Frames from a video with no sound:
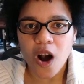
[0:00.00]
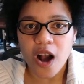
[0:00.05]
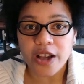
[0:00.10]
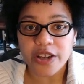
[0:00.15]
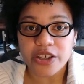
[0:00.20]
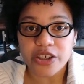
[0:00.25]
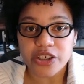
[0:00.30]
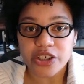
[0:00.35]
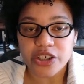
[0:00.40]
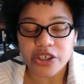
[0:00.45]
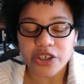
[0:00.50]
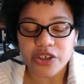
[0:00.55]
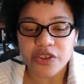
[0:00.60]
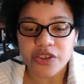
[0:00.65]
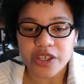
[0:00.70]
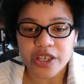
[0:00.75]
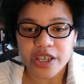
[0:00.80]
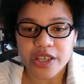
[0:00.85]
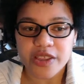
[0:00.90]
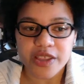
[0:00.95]
under
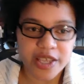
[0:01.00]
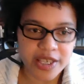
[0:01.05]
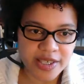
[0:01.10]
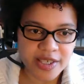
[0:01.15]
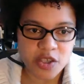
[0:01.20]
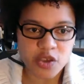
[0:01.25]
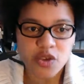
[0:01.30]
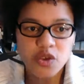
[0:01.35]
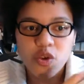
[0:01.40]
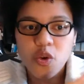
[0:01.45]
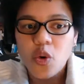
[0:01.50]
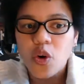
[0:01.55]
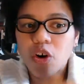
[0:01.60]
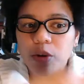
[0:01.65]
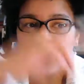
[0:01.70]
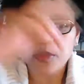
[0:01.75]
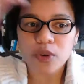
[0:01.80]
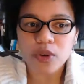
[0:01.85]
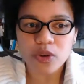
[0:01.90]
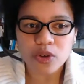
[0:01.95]
this
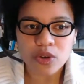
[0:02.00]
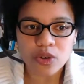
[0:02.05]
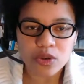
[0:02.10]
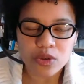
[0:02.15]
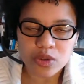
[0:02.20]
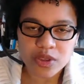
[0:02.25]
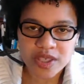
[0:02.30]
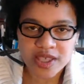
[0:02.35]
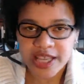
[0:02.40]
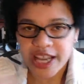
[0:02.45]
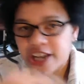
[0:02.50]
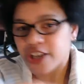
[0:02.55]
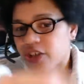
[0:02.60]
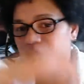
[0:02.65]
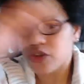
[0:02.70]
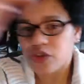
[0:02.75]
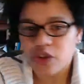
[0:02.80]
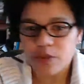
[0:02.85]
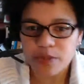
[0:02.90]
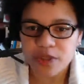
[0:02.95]

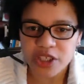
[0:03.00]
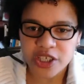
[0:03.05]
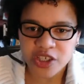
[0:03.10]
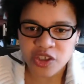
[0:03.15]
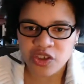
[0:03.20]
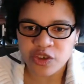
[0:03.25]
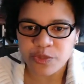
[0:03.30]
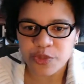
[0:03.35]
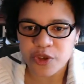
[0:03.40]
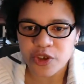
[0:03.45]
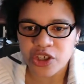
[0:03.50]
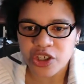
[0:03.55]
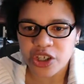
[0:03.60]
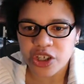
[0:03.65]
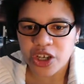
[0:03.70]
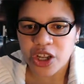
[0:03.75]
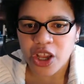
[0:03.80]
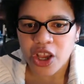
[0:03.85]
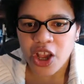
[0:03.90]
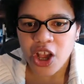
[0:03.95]
standard normal
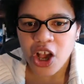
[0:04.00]
distribution.